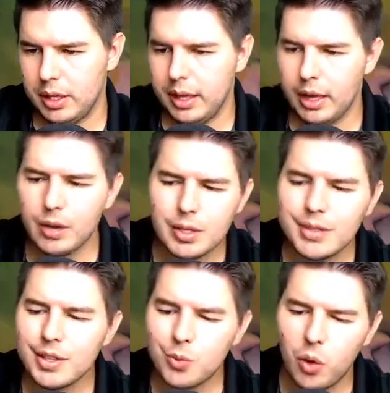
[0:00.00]
It also gives
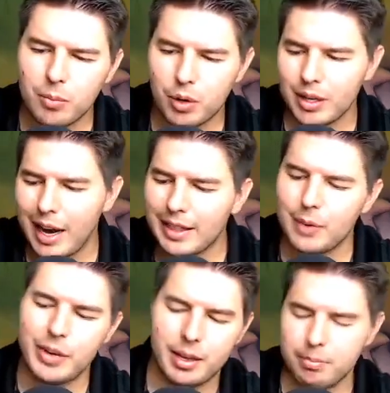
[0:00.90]
us one more knight that
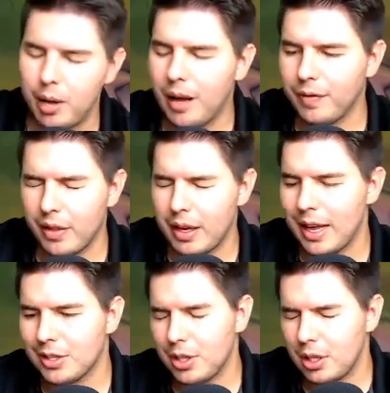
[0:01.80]
we can buff on the
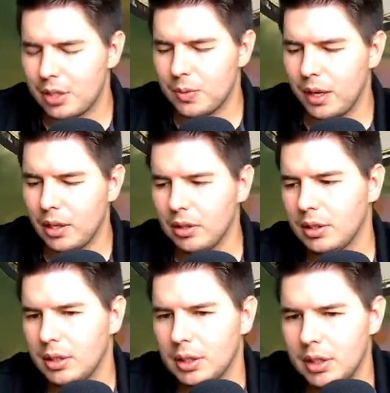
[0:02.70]
next turn as well.
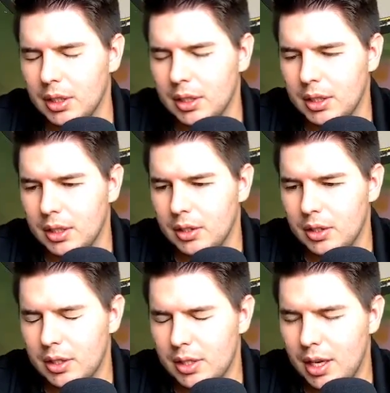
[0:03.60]

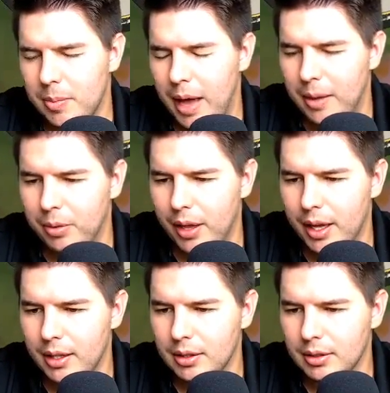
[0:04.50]
It's not a bad play.